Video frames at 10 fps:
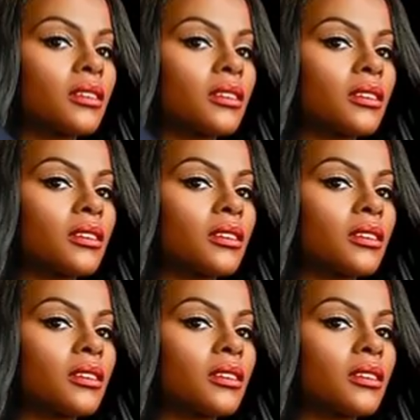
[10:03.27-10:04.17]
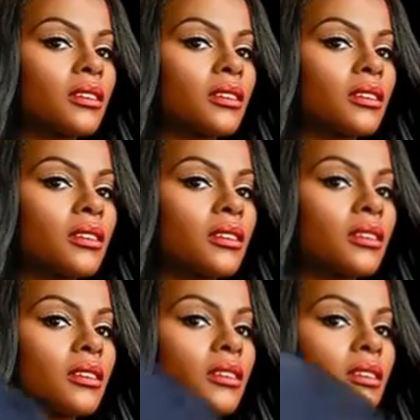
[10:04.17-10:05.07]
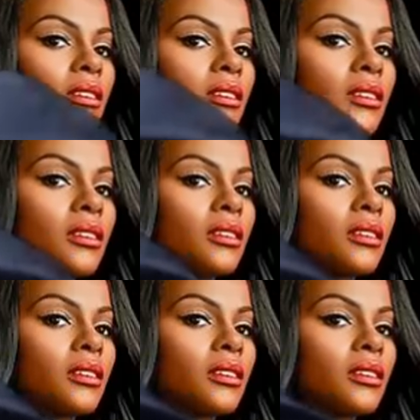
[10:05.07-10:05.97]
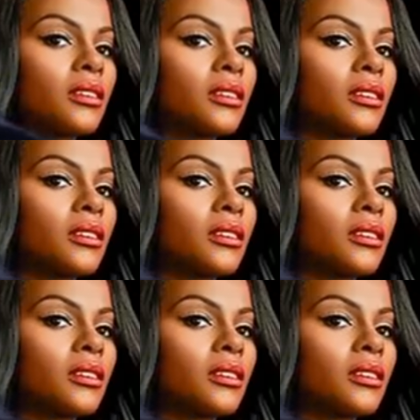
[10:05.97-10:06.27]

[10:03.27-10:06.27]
(silent)